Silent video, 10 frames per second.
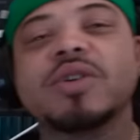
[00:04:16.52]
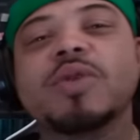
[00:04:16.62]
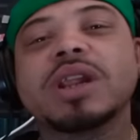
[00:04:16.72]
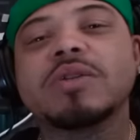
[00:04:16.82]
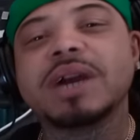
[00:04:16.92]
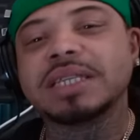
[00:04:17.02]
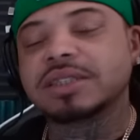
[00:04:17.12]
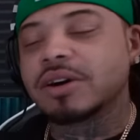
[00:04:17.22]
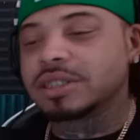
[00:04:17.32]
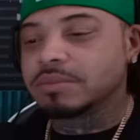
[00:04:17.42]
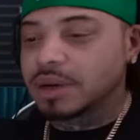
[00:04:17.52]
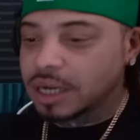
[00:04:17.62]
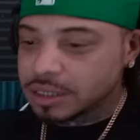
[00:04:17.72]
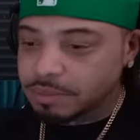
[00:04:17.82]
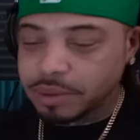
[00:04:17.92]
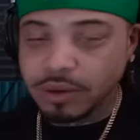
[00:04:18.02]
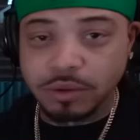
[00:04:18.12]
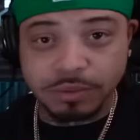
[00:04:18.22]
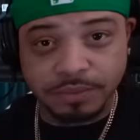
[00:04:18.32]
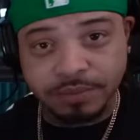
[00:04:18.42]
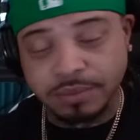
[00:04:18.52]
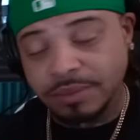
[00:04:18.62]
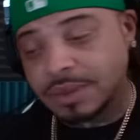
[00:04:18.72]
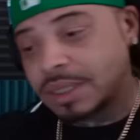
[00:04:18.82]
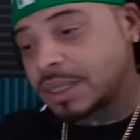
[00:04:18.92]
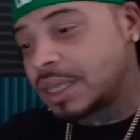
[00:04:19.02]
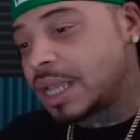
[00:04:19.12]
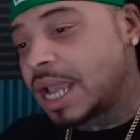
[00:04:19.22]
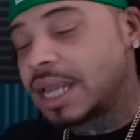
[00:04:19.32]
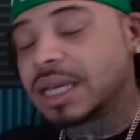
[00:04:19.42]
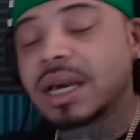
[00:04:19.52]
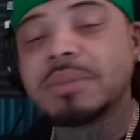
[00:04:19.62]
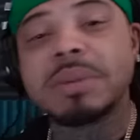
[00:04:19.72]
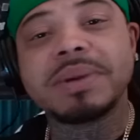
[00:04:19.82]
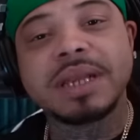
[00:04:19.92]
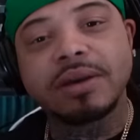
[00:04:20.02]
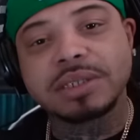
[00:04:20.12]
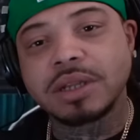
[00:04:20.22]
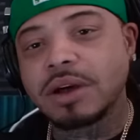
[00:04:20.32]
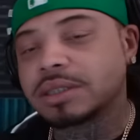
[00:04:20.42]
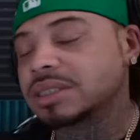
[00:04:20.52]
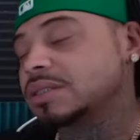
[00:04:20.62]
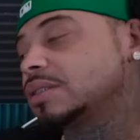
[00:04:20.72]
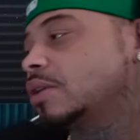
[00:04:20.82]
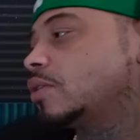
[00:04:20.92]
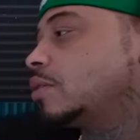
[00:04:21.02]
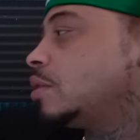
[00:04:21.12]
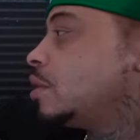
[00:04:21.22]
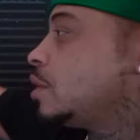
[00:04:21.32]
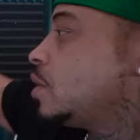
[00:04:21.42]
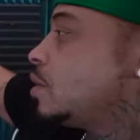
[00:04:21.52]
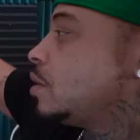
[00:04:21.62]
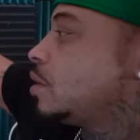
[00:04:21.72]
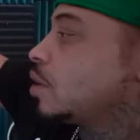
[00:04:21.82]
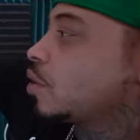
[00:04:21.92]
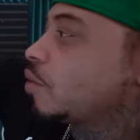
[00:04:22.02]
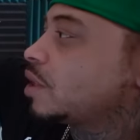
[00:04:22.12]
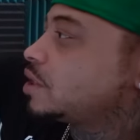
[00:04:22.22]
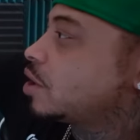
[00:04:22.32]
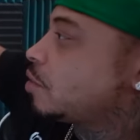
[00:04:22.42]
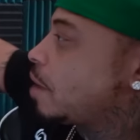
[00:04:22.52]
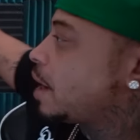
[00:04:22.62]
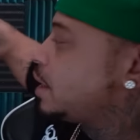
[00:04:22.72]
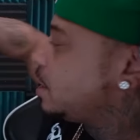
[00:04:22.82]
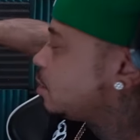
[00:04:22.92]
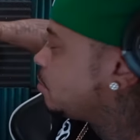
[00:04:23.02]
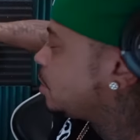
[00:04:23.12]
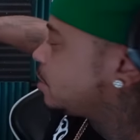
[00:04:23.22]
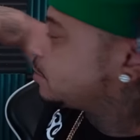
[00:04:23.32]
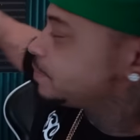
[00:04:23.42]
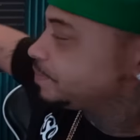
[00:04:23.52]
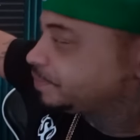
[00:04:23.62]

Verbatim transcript: the 108 Slauson bus, boom and they come up and down Slauson. So Crenshaw right here, bro.